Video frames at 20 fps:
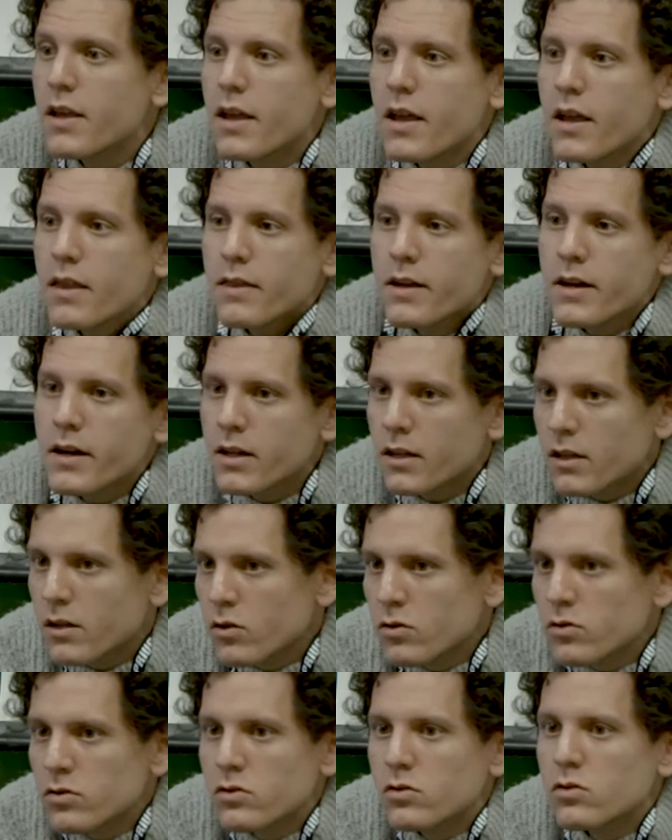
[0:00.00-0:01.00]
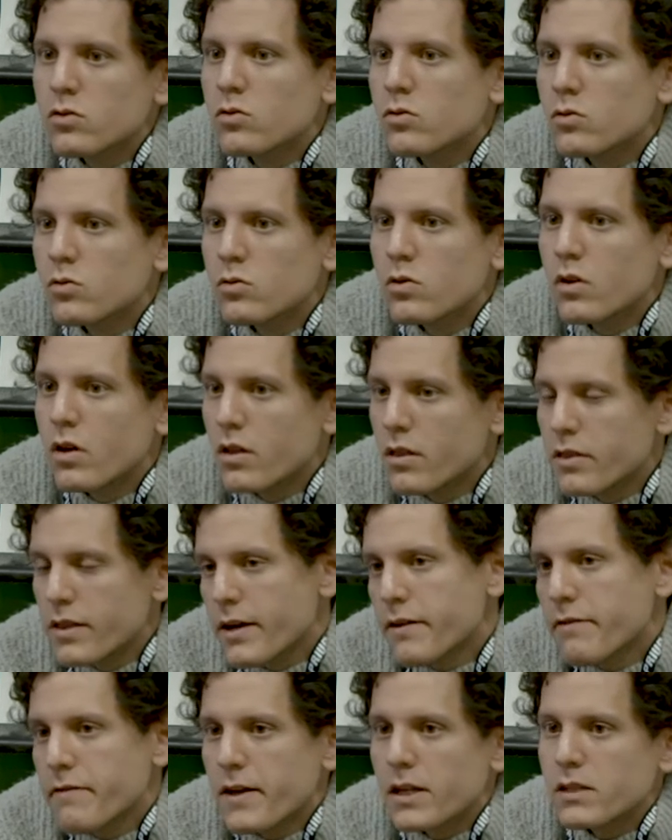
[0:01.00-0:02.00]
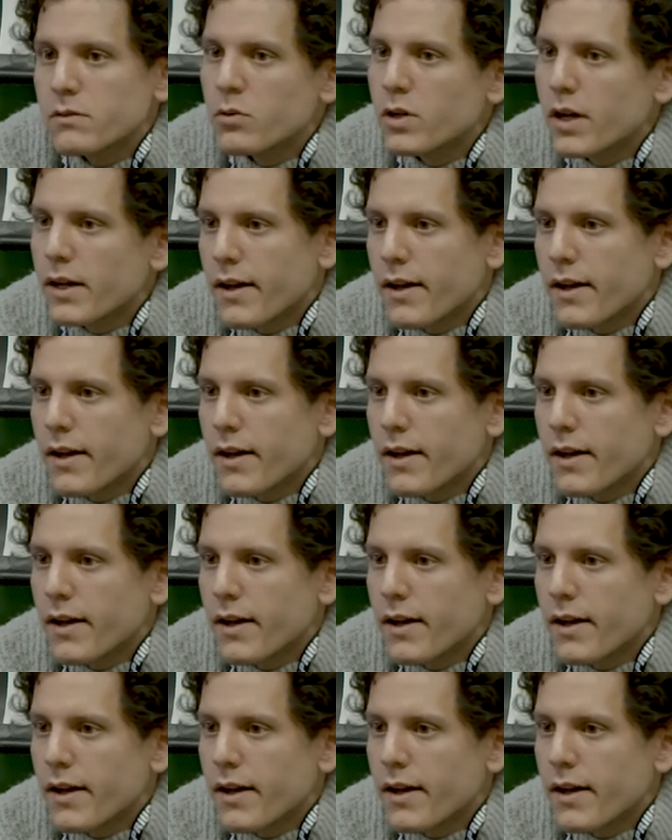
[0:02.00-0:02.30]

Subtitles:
and they are used to their Facebook